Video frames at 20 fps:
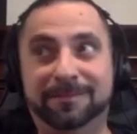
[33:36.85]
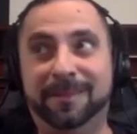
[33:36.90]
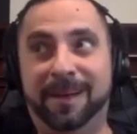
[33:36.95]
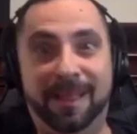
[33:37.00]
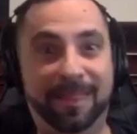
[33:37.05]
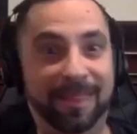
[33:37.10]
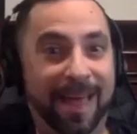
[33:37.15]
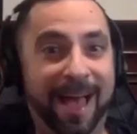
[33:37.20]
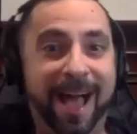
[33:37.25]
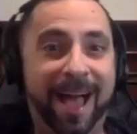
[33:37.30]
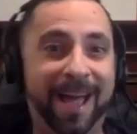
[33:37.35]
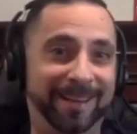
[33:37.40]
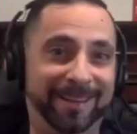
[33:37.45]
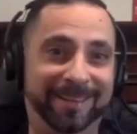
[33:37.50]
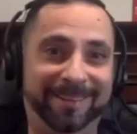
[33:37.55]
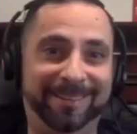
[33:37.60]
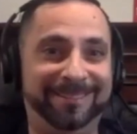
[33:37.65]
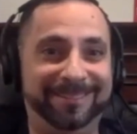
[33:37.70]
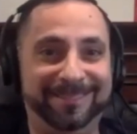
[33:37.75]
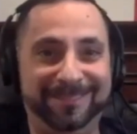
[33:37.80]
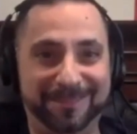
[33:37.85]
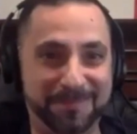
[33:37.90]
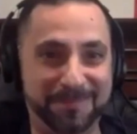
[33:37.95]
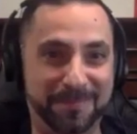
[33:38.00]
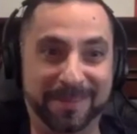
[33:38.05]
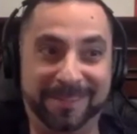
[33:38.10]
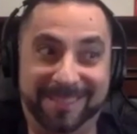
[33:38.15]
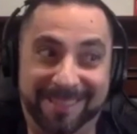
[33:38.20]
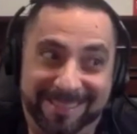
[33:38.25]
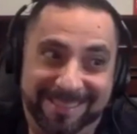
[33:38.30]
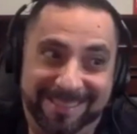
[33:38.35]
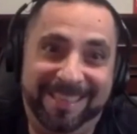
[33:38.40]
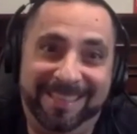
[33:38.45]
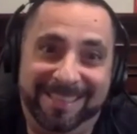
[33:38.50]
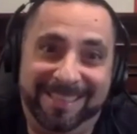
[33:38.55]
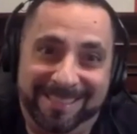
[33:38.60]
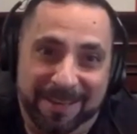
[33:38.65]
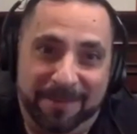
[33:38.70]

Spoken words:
a lot, but succeeds